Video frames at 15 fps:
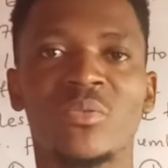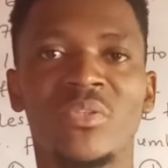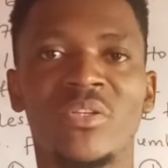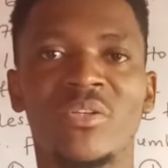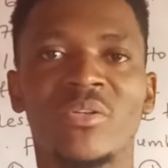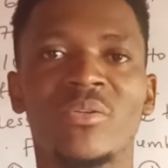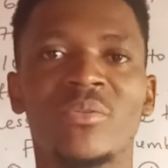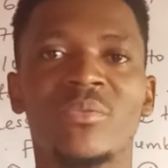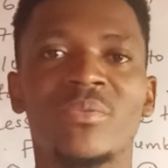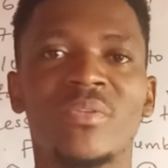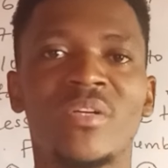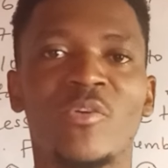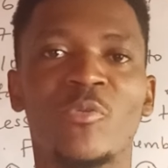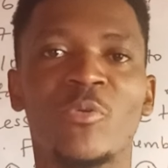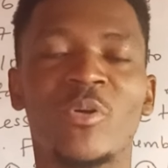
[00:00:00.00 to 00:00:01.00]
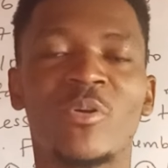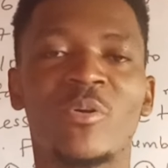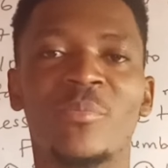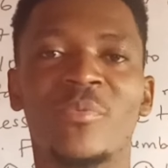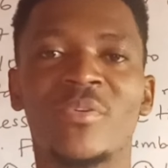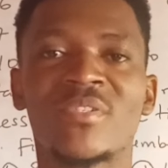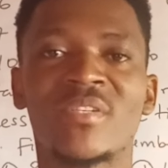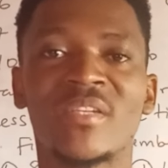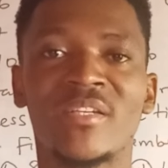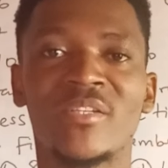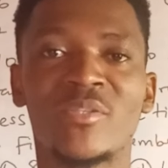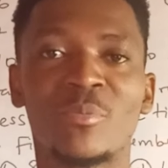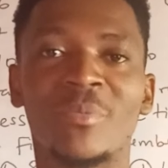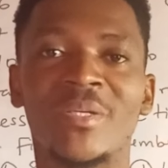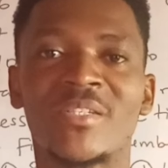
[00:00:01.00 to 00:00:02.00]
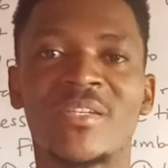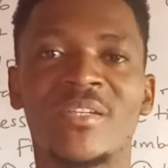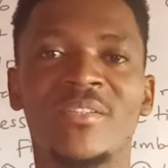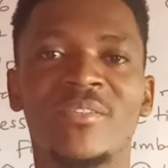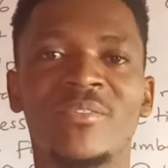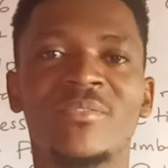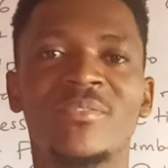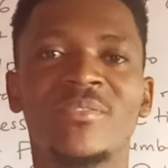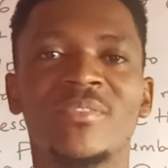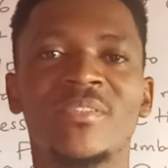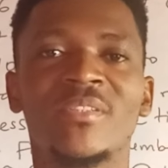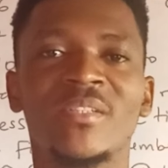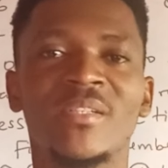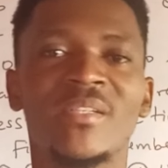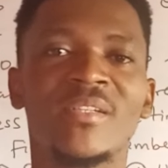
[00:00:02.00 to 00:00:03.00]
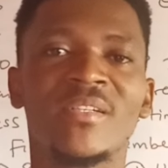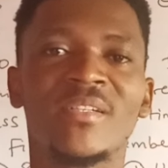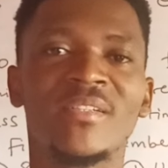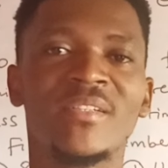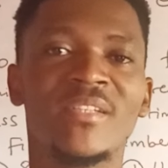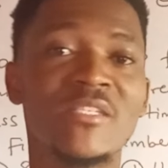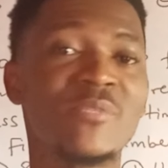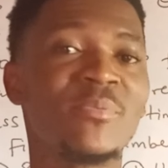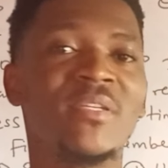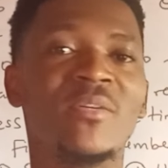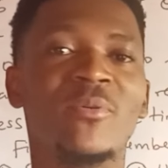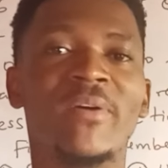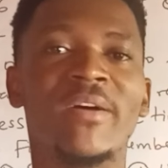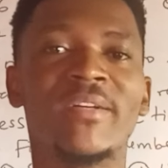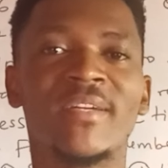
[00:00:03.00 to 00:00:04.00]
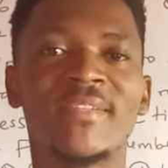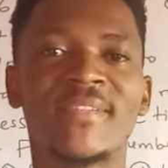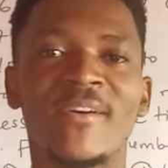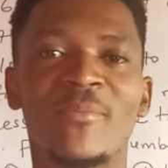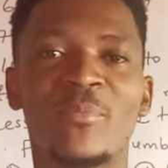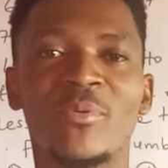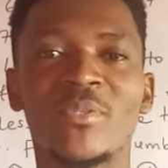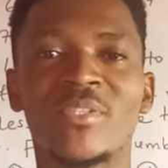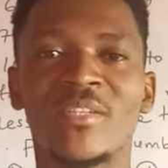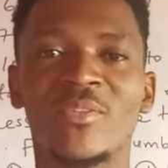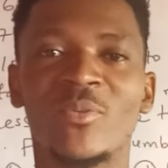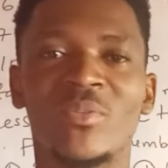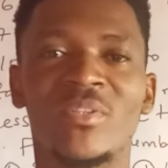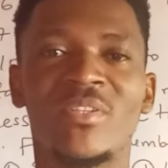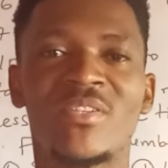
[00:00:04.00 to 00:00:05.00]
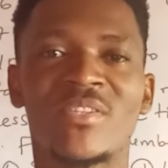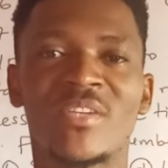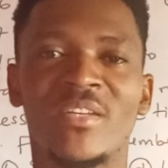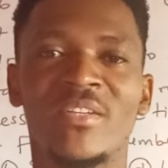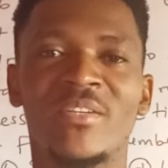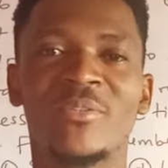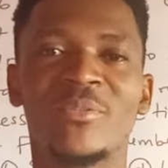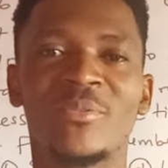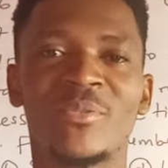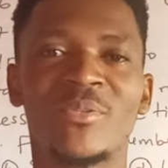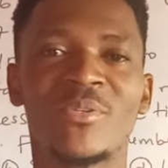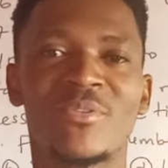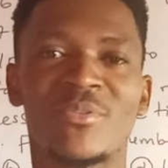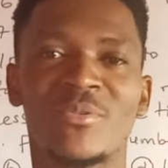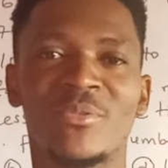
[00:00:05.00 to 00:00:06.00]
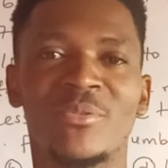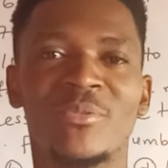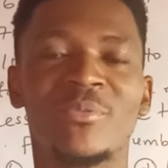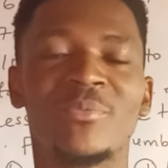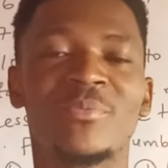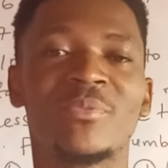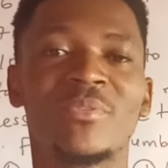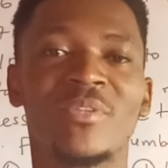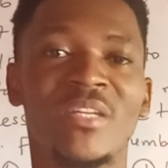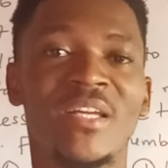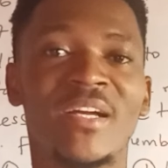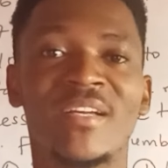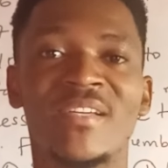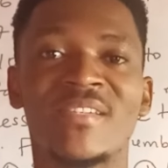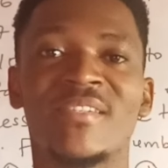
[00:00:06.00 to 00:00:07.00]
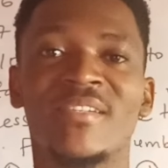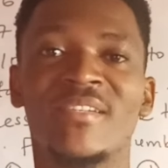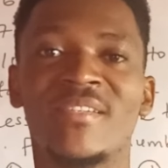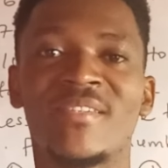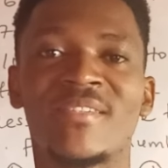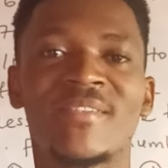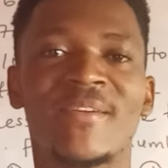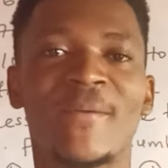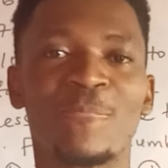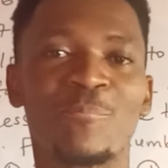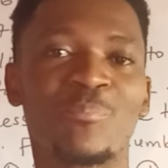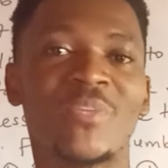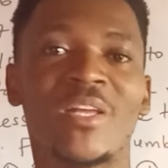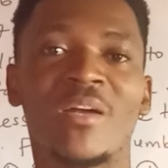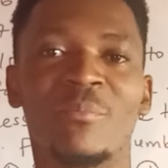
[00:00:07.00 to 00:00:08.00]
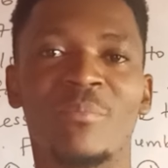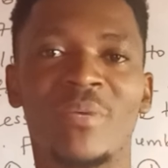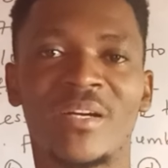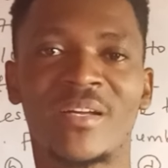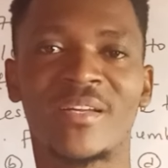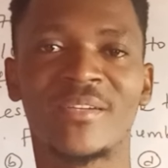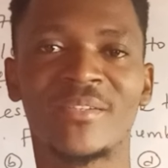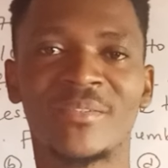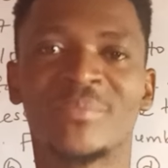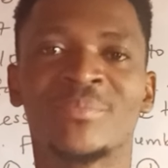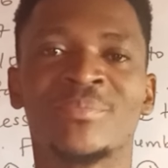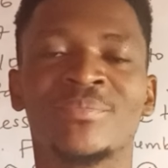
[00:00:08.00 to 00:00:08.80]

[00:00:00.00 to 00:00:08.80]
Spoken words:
Good day all, and welcome once again to my channel. It's been a while that I have posted on this channel, so all I can say is I'm back.